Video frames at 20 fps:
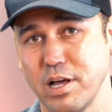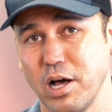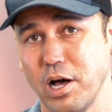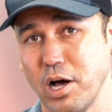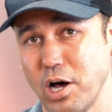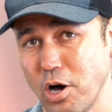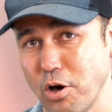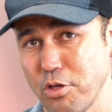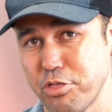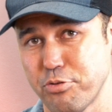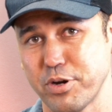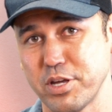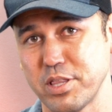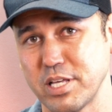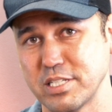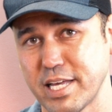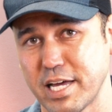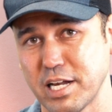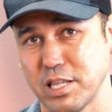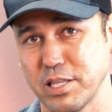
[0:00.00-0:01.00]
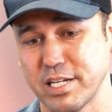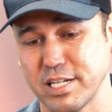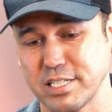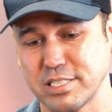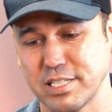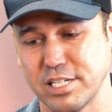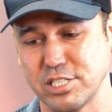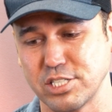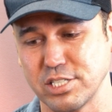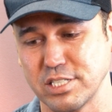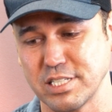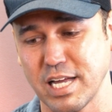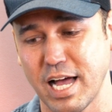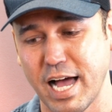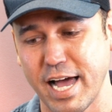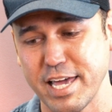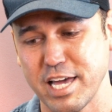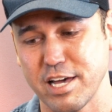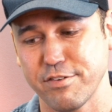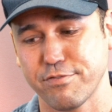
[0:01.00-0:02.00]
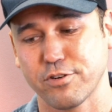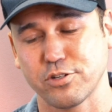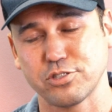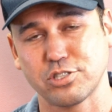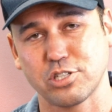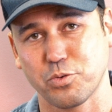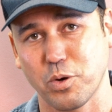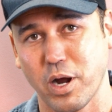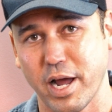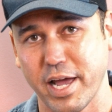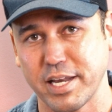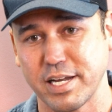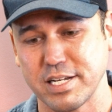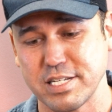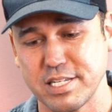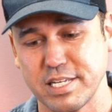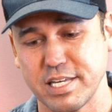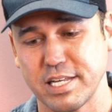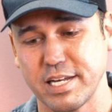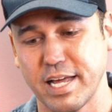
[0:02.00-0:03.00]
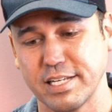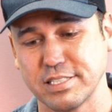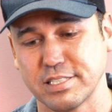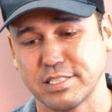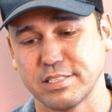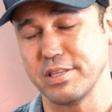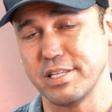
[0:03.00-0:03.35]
All 3 of these analytics engines, Hiya, First Orion, and TNS.